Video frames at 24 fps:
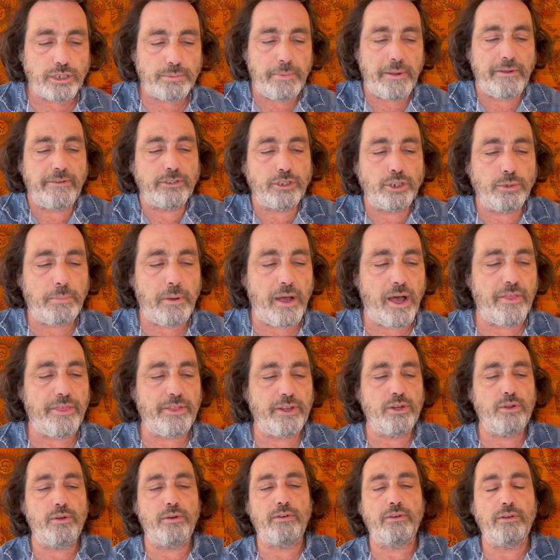spiritual path
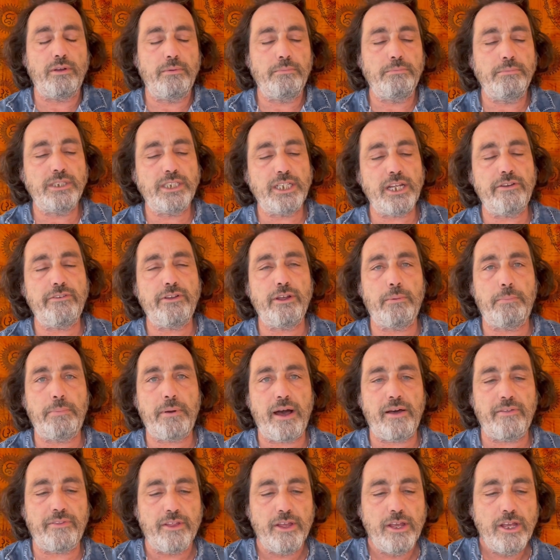and your material
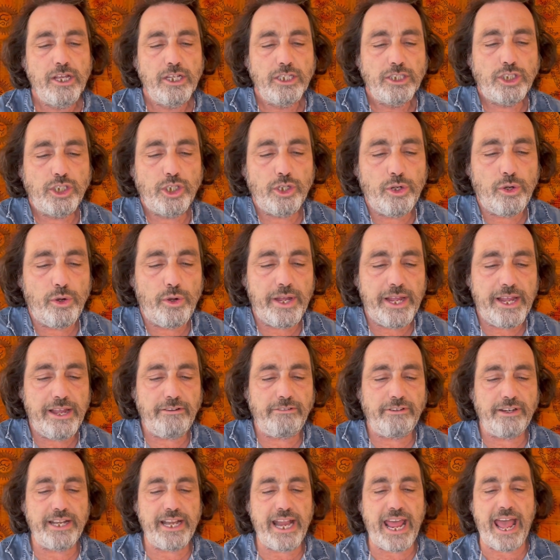path to your
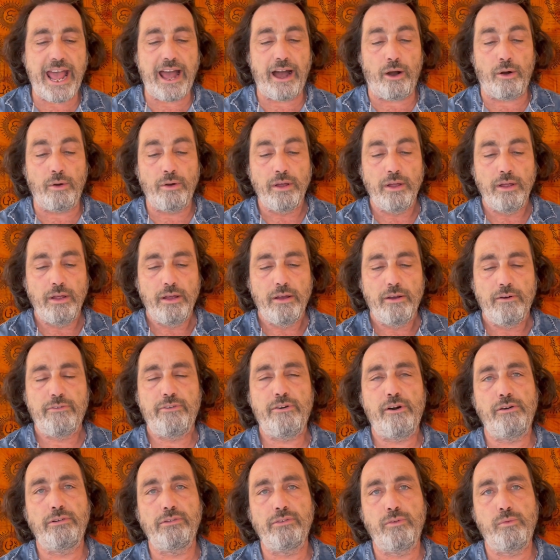here and now.
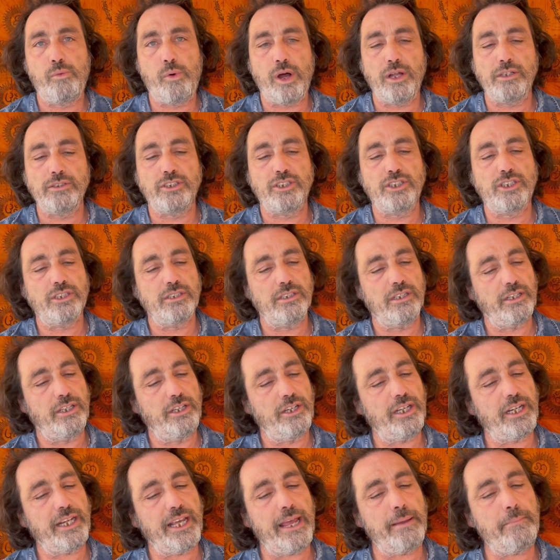Four of Wands. Are you
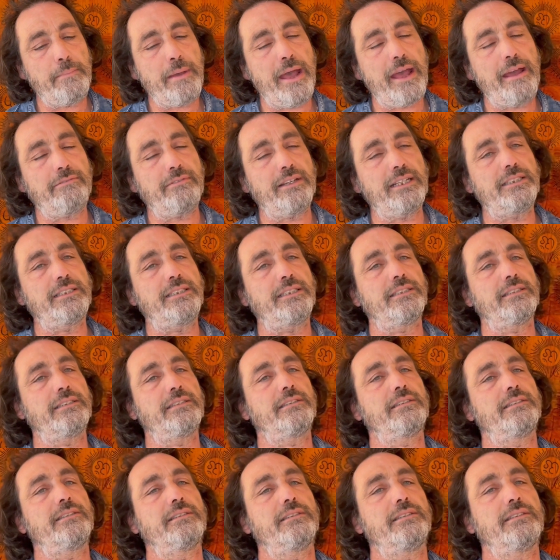going to get married?
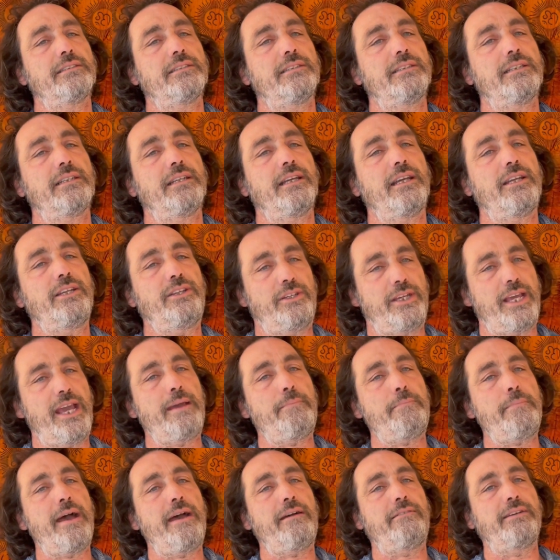Are you
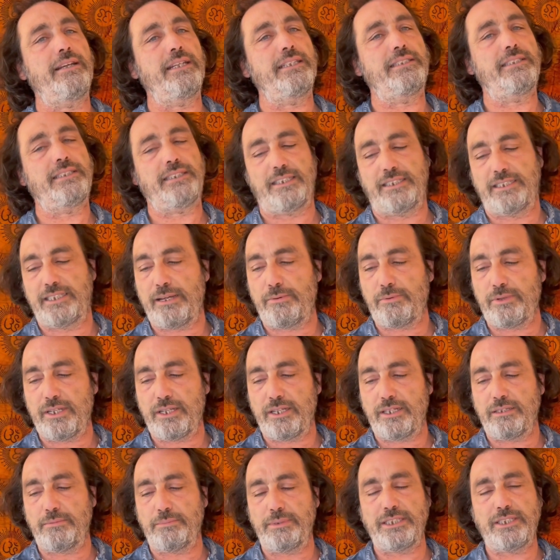getting married? Is that what you're
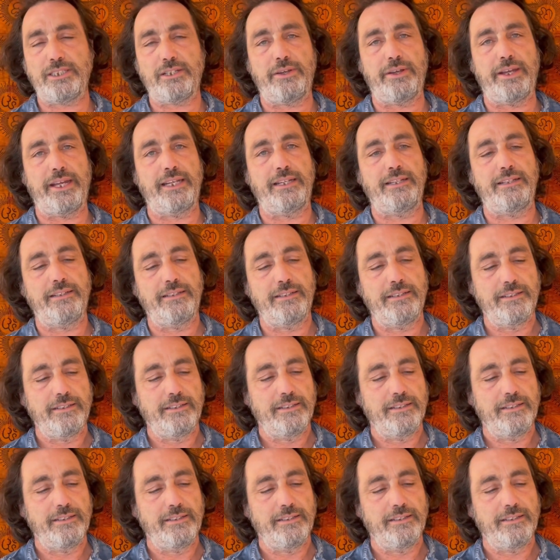going to be doing